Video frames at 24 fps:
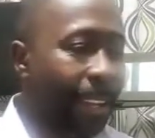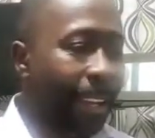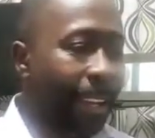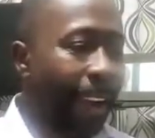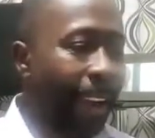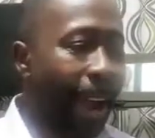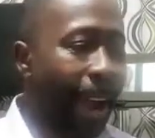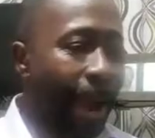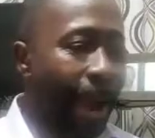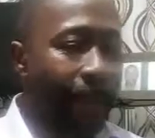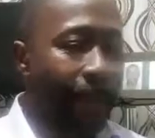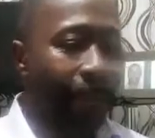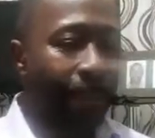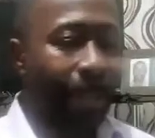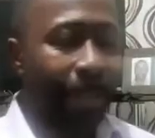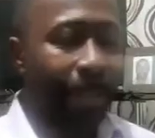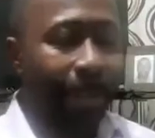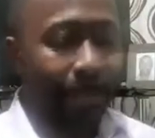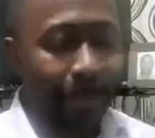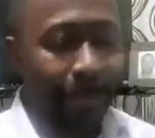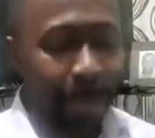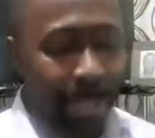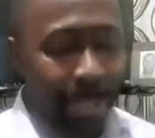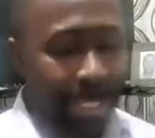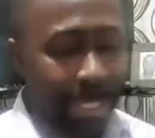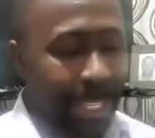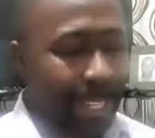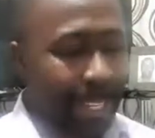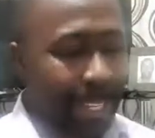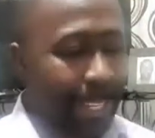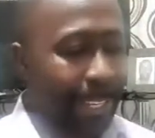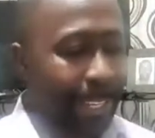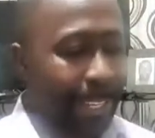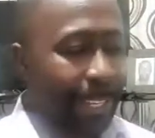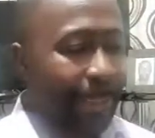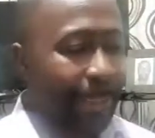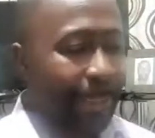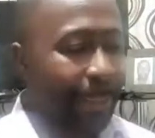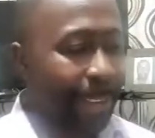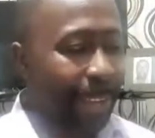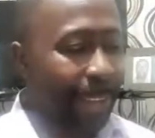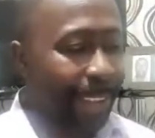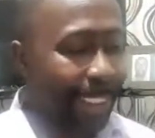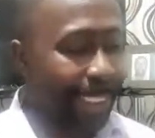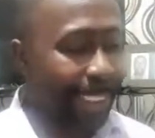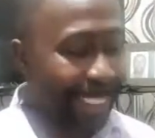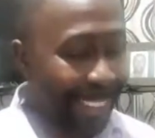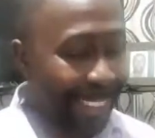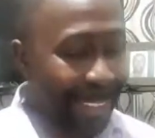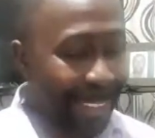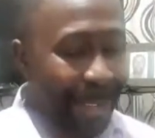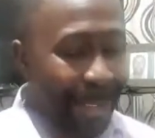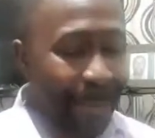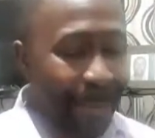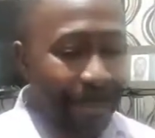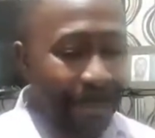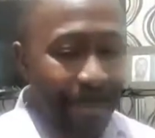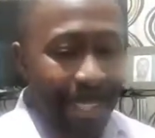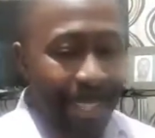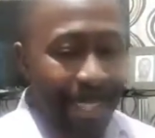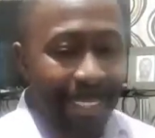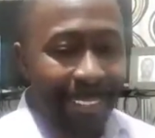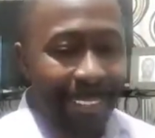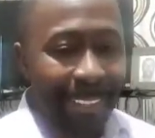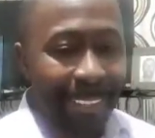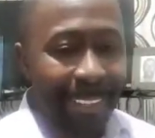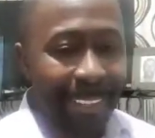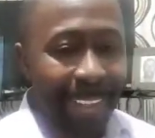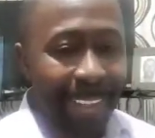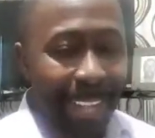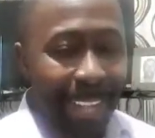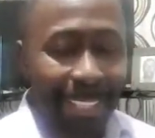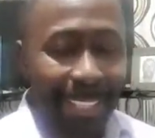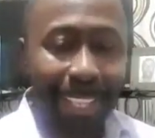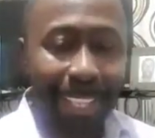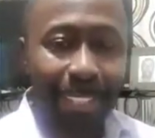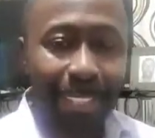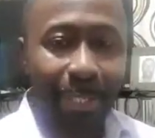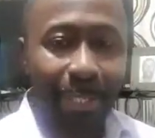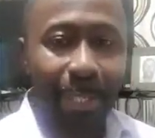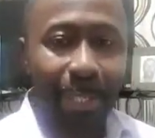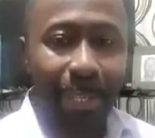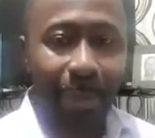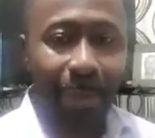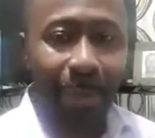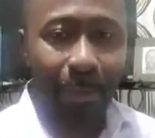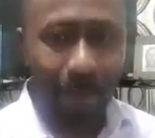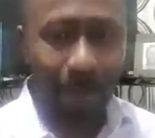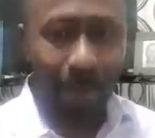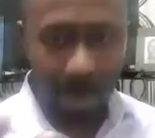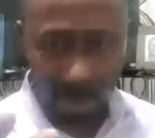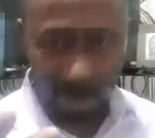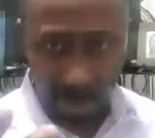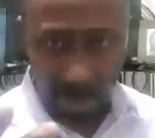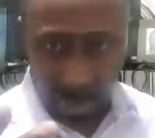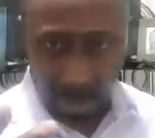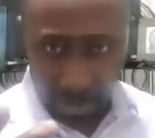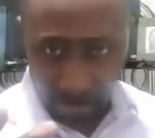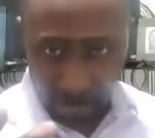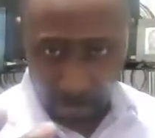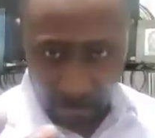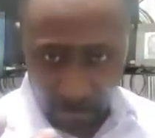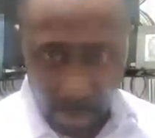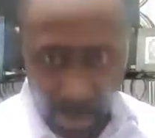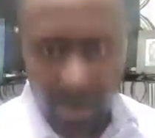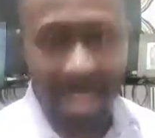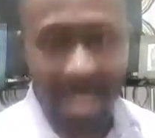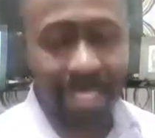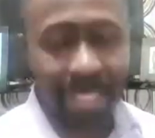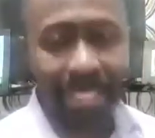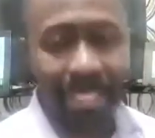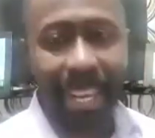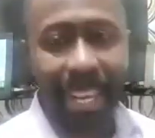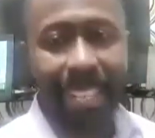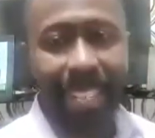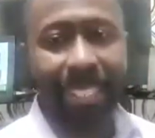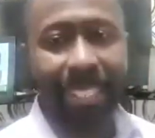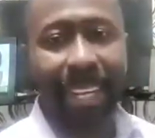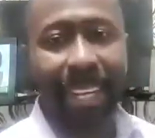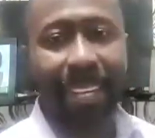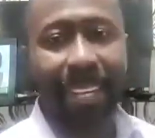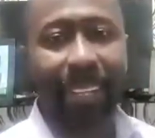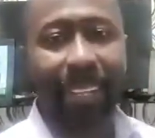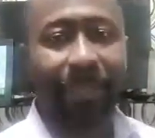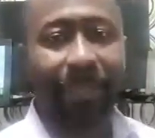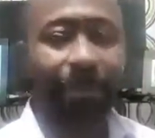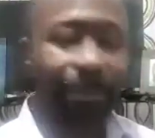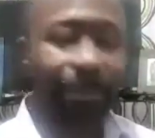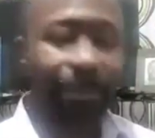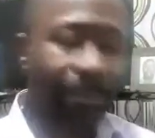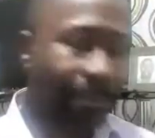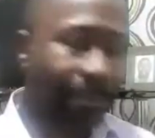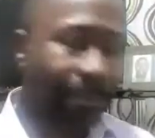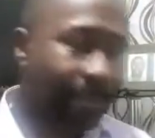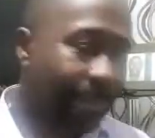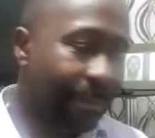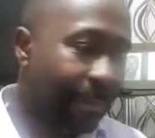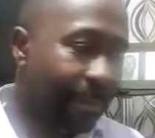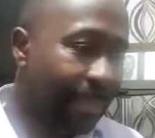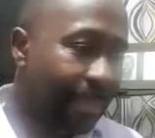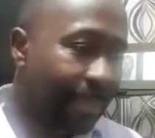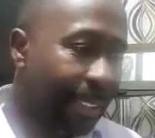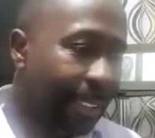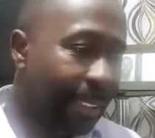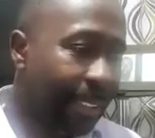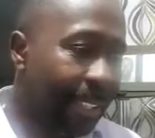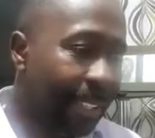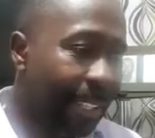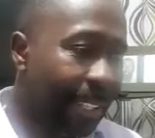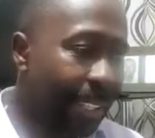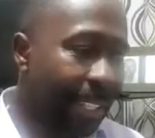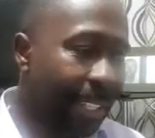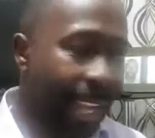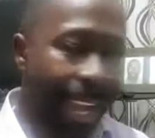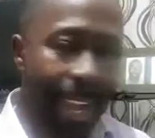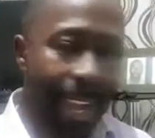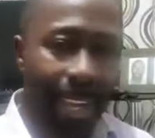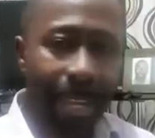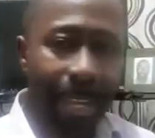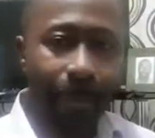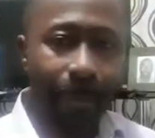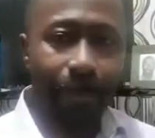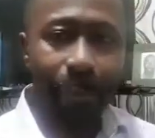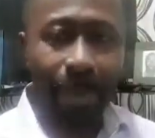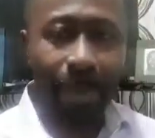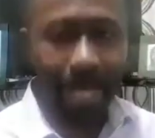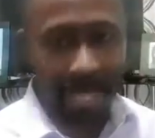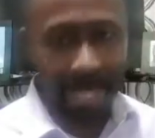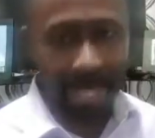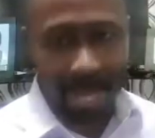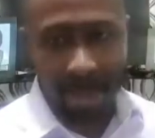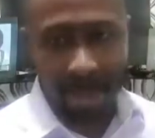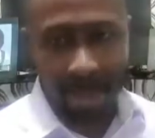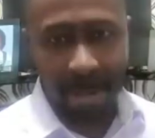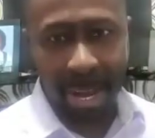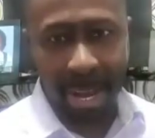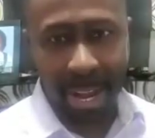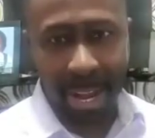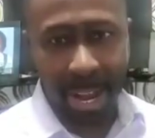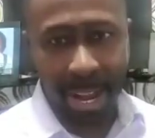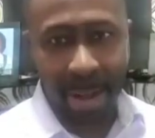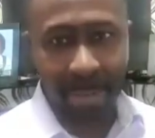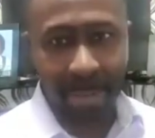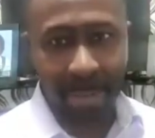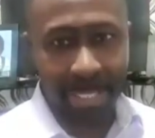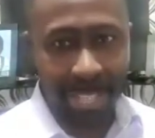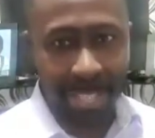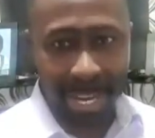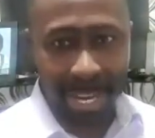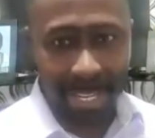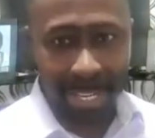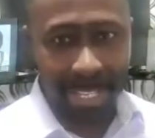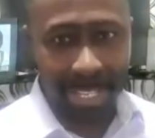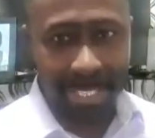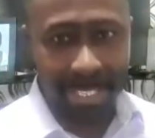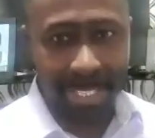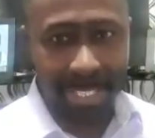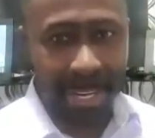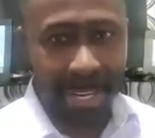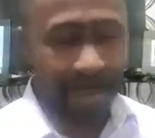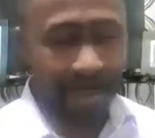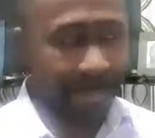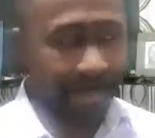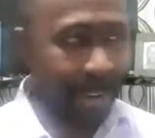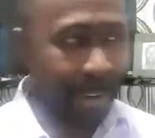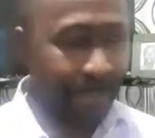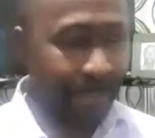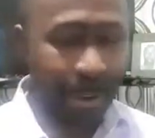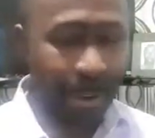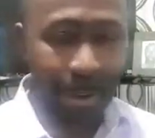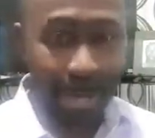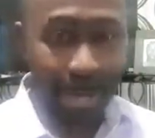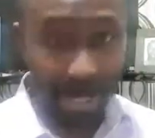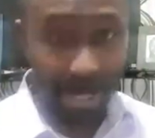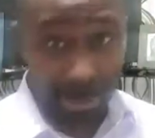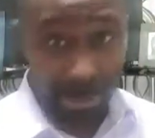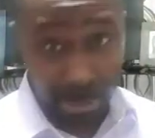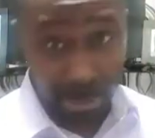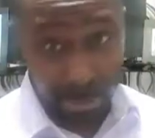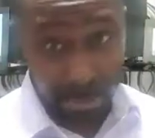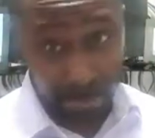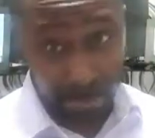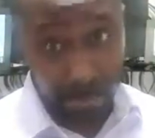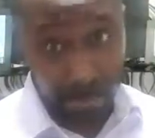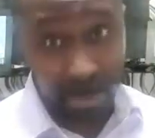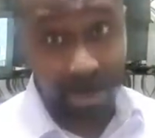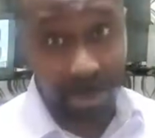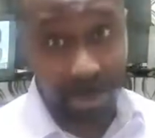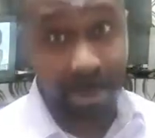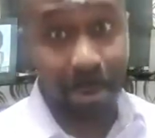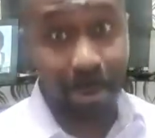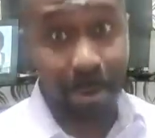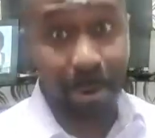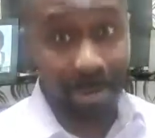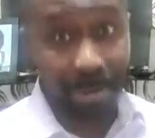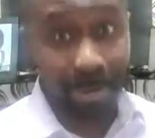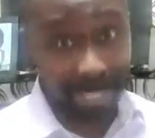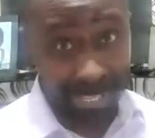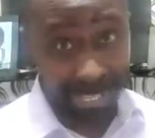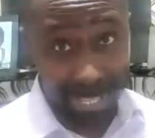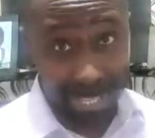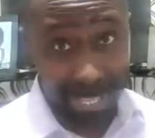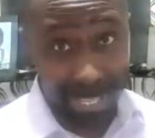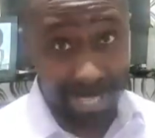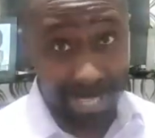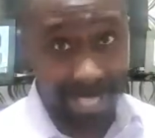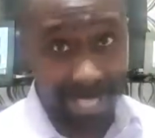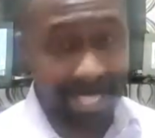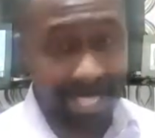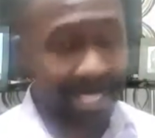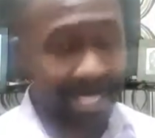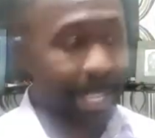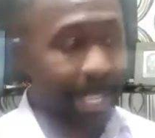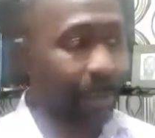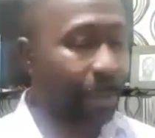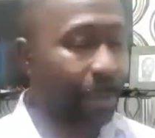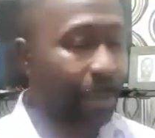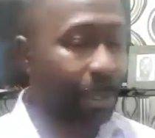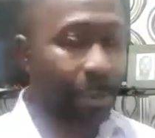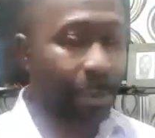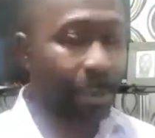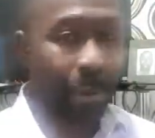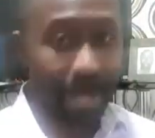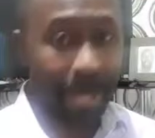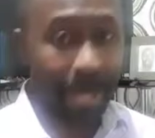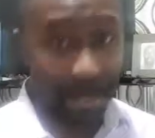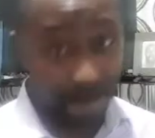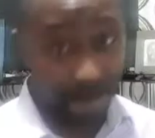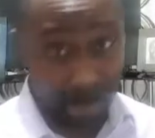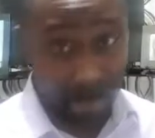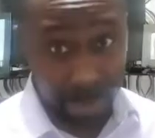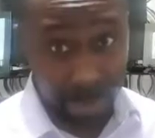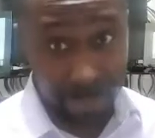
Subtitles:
The First Lady, I think she was very excited that a pulling camera out, that in itself a violation of protocol. These are the things that we're talking about.